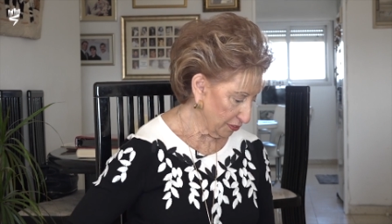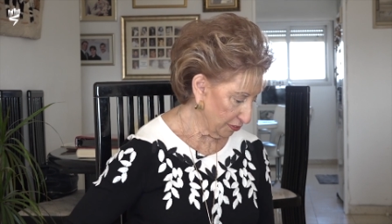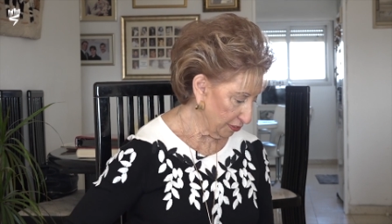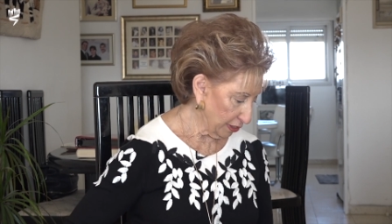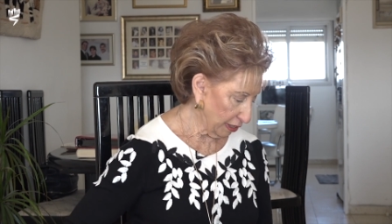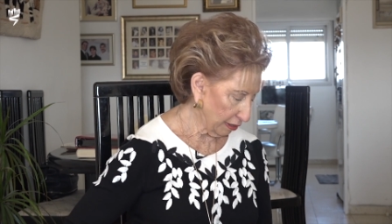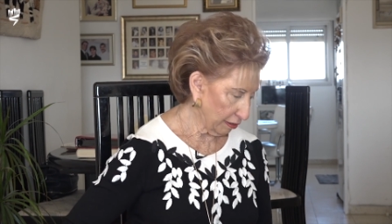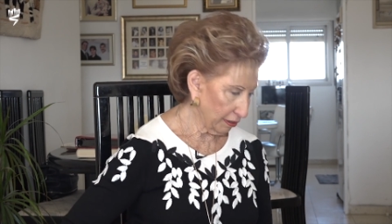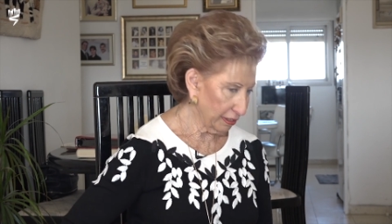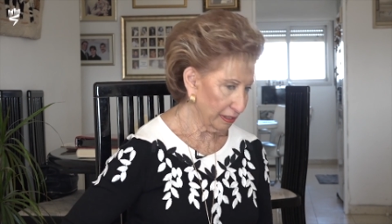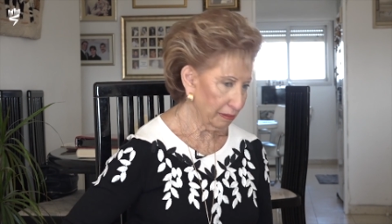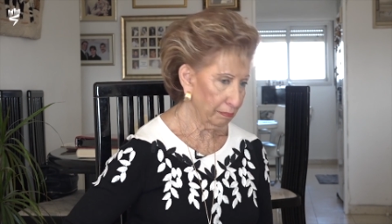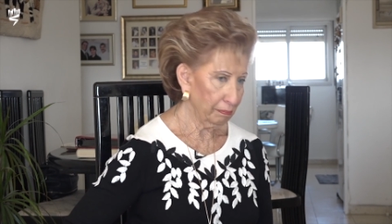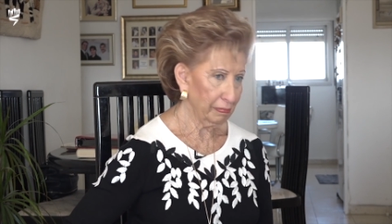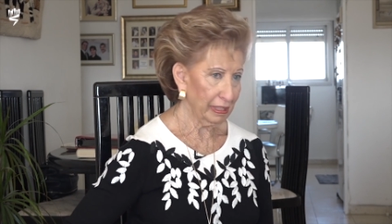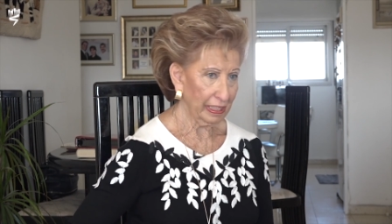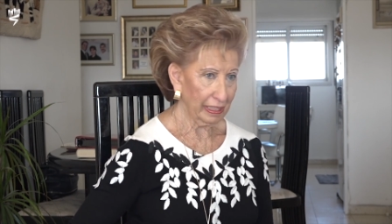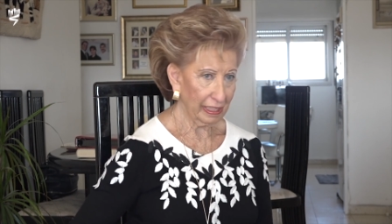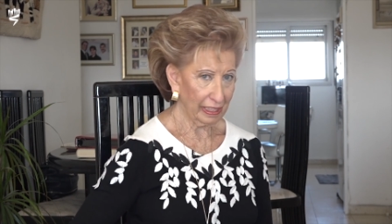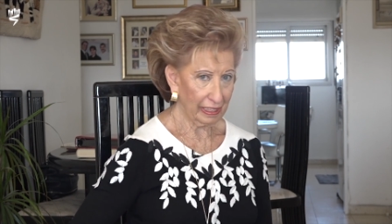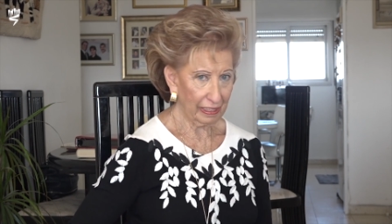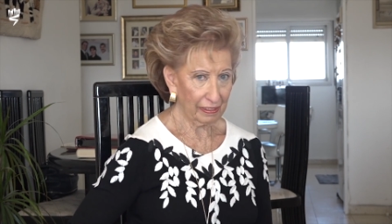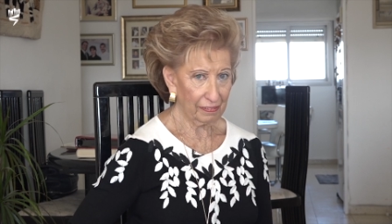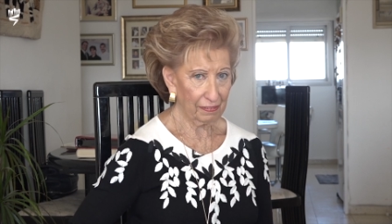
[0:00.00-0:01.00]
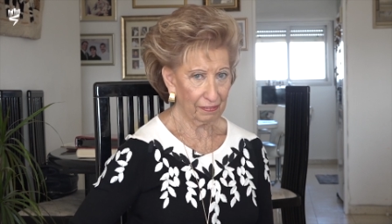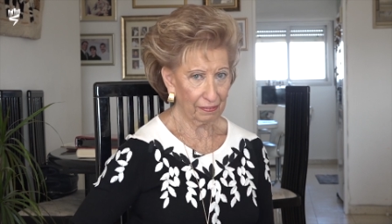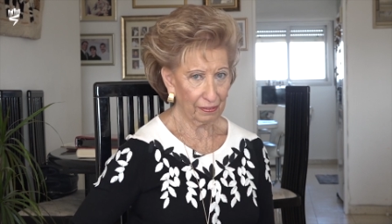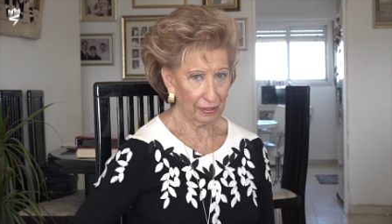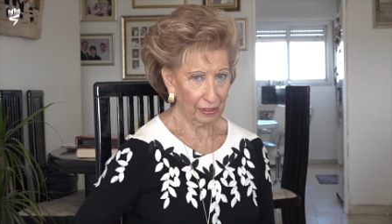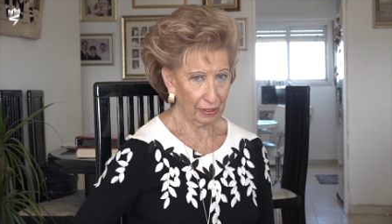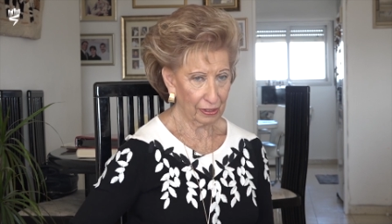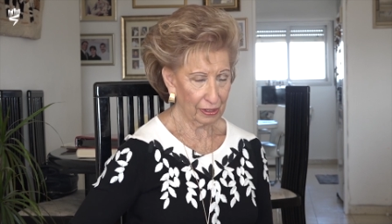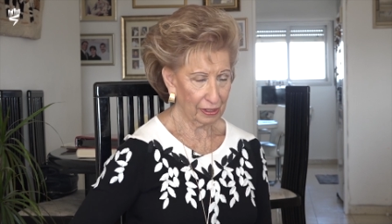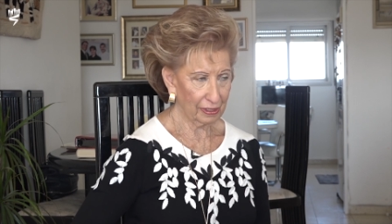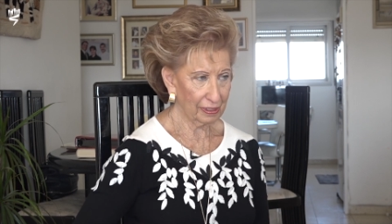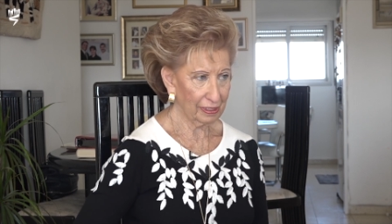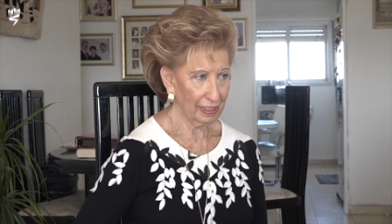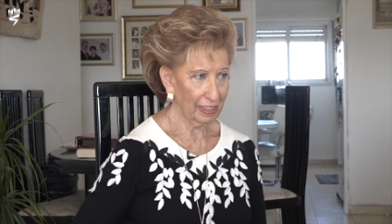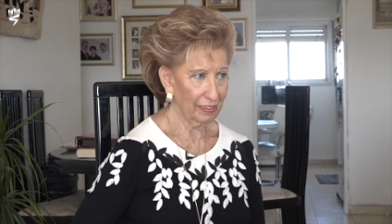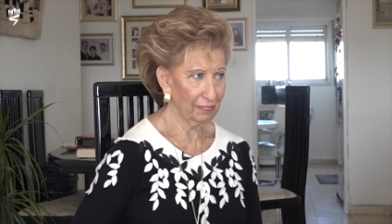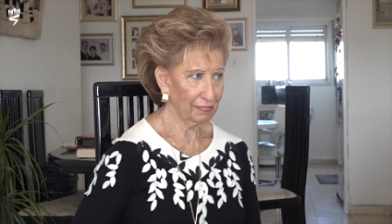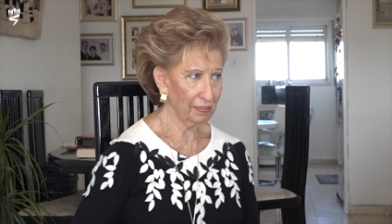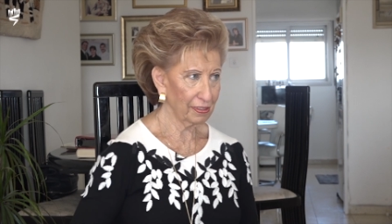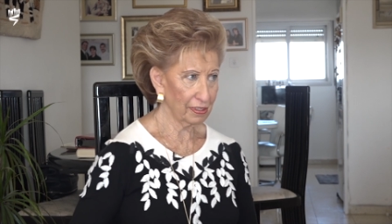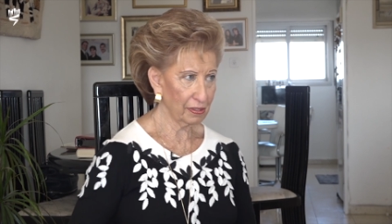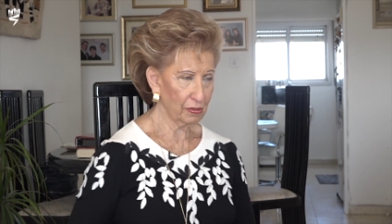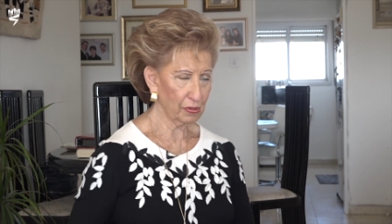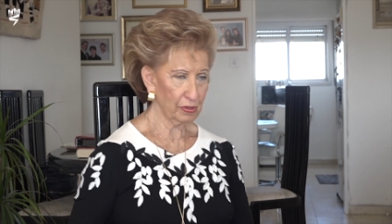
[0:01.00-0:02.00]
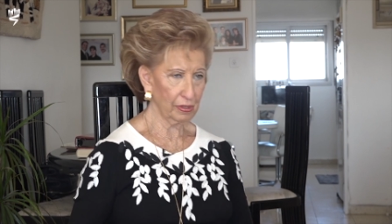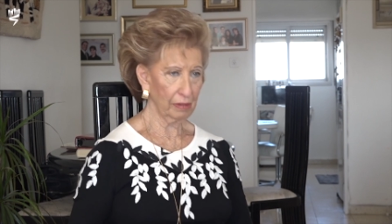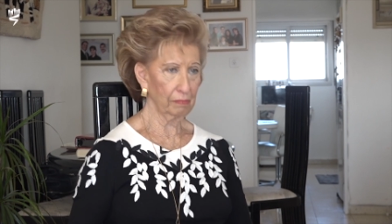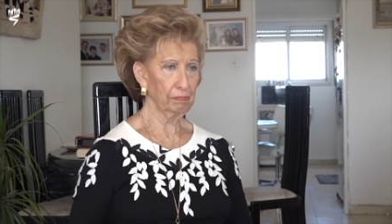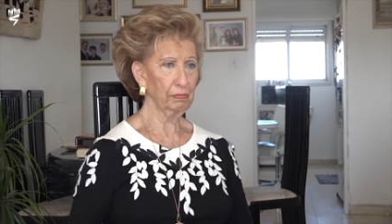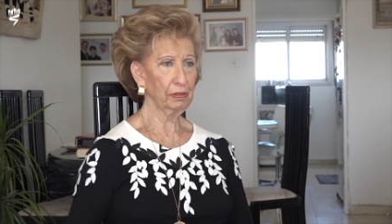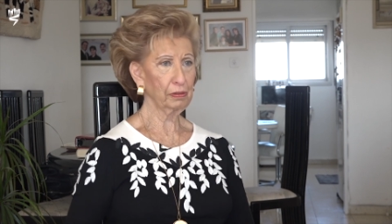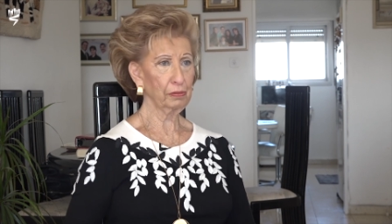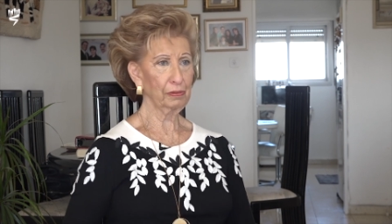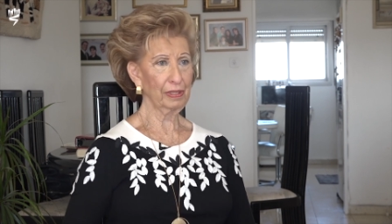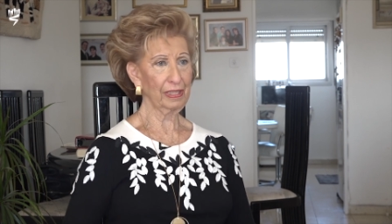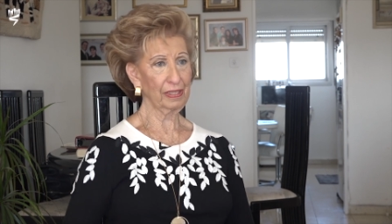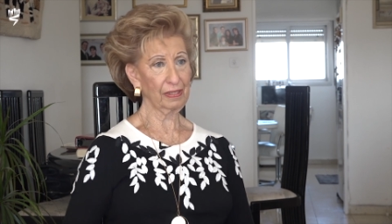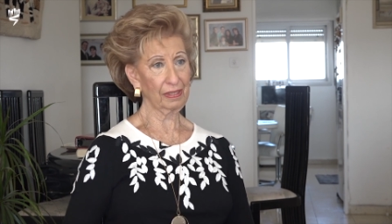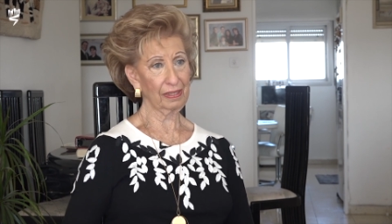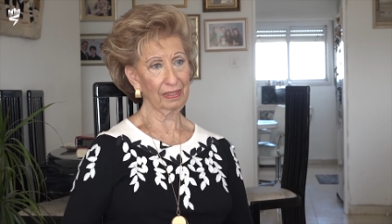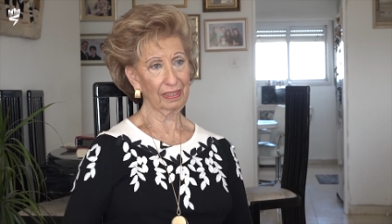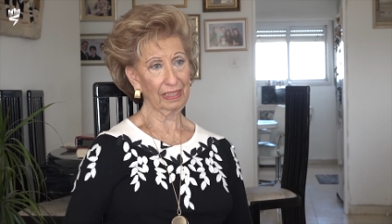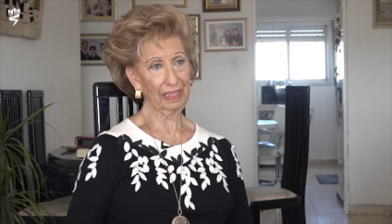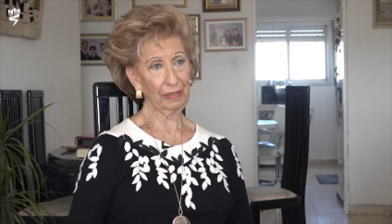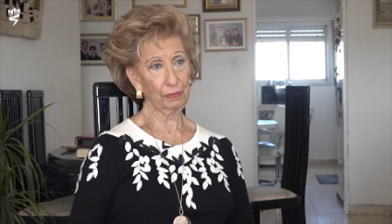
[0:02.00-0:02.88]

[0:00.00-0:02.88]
very meaningful for the simple reason